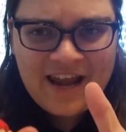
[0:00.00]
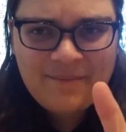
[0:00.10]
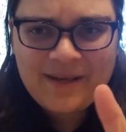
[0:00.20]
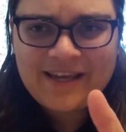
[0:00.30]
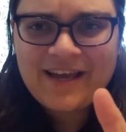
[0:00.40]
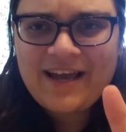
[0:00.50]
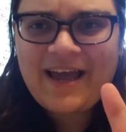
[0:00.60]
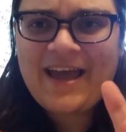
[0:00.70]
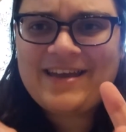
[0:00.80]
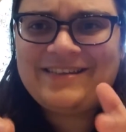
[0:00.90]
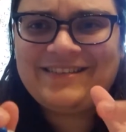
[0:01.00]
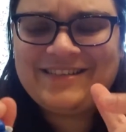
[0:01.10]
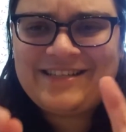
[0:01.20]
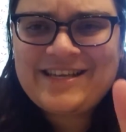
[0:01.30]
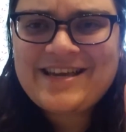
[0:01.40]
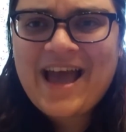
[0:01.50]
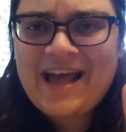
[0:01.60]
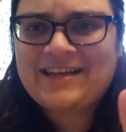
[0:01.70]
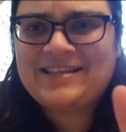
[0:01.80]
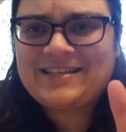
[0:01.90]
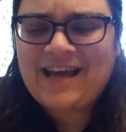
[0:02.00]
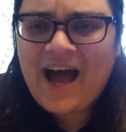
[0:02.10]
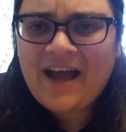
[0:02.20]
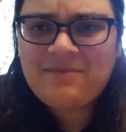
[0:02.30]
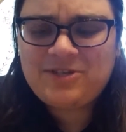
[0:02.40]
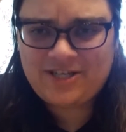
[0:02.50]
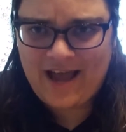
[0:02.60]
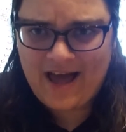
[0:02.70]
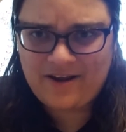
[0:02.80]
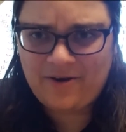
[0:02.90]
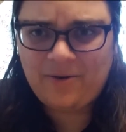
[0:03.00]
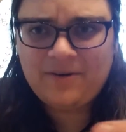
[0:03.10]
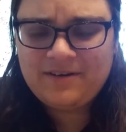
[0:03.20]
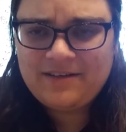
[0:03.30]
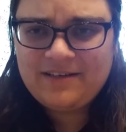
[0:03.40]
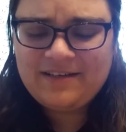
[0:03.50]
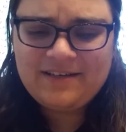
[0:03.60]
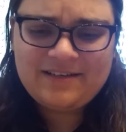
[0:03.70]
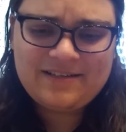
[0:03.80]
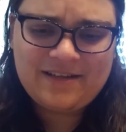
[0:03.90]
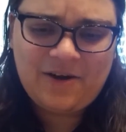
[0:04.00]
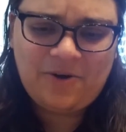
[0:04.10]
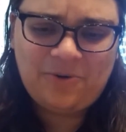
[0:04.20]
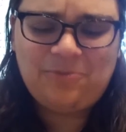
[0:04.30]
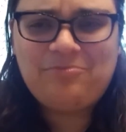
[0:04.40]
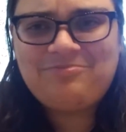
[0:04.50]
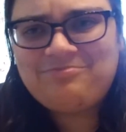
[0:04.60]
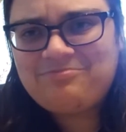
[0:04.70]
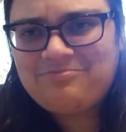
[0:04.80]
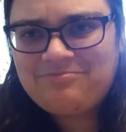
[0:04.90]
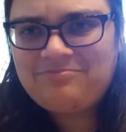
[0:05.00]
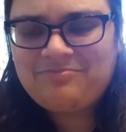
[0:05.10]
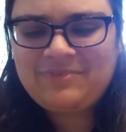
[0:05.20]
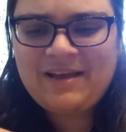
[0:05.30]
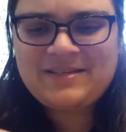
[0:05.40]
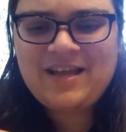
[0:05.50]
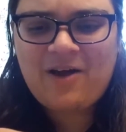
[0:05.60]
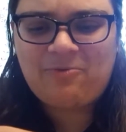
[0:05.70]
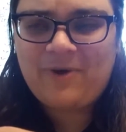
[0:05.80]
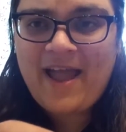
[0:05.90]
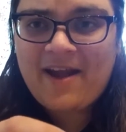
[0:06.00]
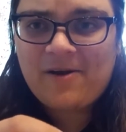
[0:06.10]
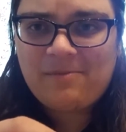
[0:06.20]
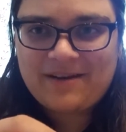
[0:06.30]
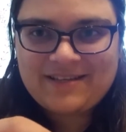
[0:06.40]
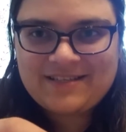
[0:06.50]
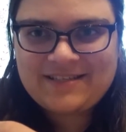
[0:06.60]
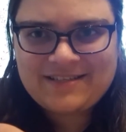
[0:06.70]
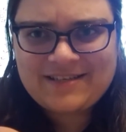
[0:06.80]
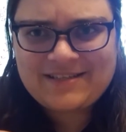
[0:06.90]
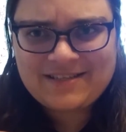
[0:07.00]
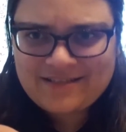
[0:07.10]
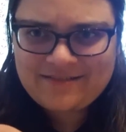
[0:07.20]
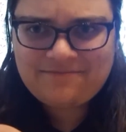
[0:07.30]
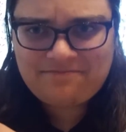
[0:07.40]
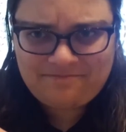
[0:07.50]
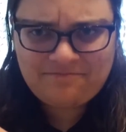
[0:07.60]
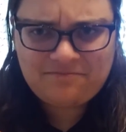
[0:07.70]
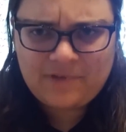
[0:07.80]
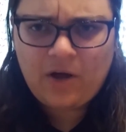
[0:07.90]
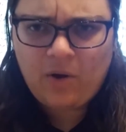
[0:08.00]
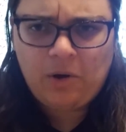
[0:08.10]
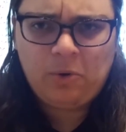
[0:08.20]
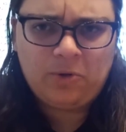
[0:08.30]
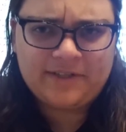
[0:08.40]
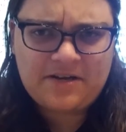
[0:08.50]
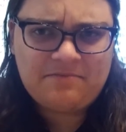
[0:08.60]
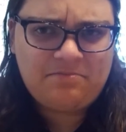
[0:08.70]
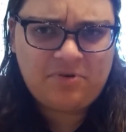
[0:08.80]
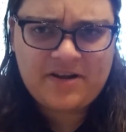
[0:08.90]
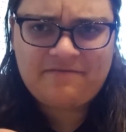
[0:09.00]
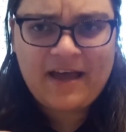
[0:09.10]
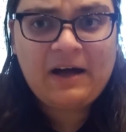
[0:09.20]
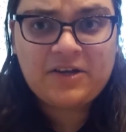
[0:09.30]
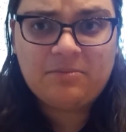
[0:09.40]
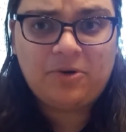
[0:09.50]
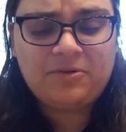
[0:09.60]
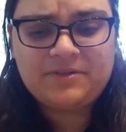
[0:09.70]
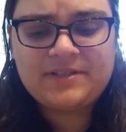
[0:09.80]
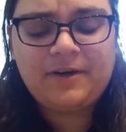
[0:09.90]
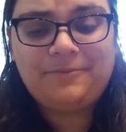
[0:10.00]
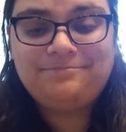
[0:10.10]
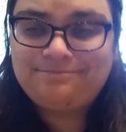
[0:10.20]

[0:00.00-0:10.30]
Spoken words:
me a DX Time Shadow. So it's not rare, but it's old and pretty valuable. So,